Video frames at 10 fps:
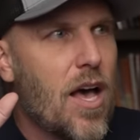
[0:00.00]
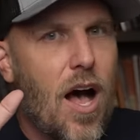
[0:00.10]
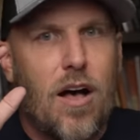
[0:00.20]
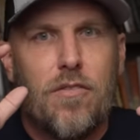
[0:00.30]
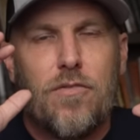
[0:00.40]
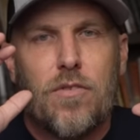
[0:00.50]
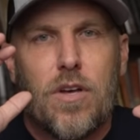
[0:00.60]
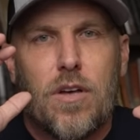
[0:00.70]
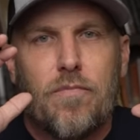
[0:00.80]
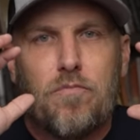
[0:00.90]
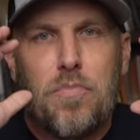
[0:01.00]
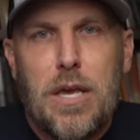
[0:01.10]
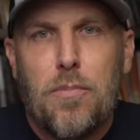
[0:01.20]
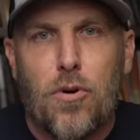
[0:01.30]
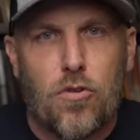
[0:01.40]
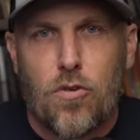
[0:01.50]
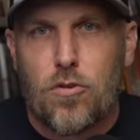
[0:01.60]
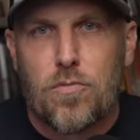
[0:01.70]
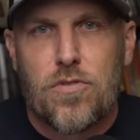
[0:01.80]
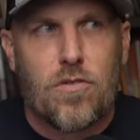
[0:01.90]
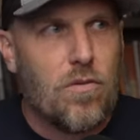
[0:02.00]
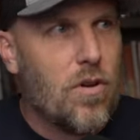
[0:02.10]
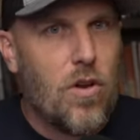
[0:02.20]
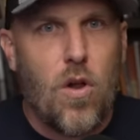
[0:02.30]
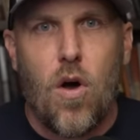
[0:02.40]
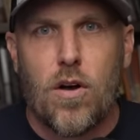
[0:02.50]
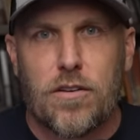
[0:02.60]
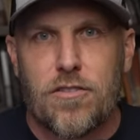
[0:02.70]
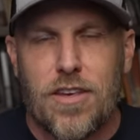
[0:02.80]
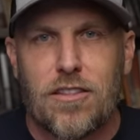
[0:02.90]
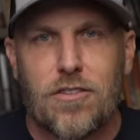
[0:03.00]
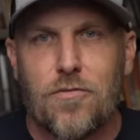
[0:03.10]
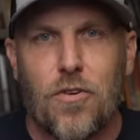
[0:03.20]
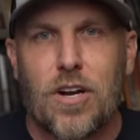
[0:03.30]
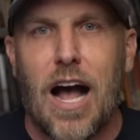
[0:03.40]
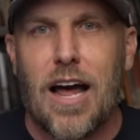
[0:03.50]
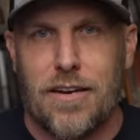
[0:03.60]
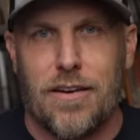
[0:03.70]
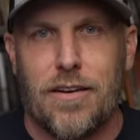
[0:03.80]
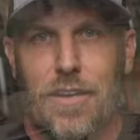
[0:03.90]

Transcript: of people groups long since forgotten.